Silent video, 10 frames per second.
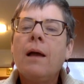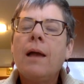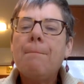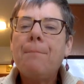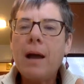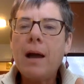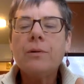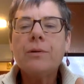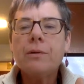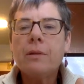And
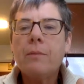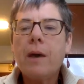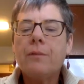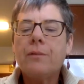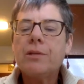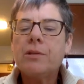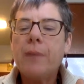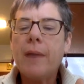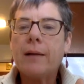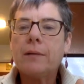bow to them out of
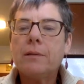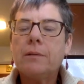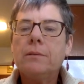respect.